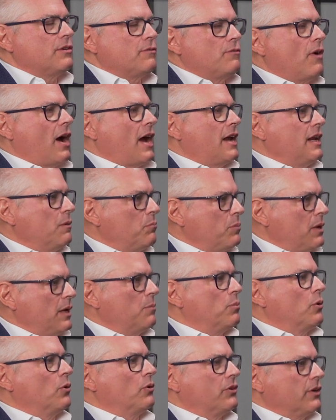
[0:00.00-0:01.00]
inviting
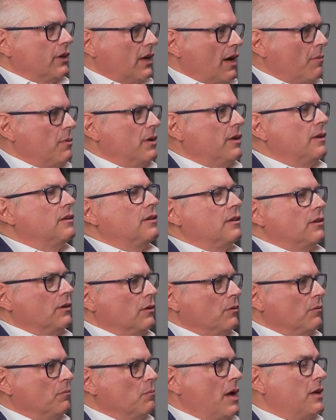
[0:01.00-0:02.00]
people to come
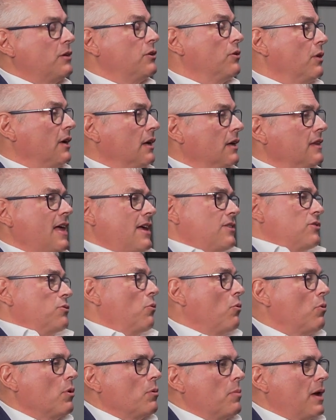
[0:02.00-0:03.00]
into mentoring, and that's
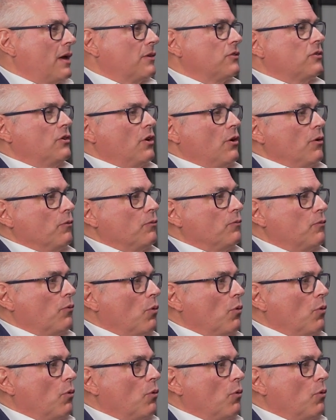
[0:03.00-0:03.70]
what we're best known for.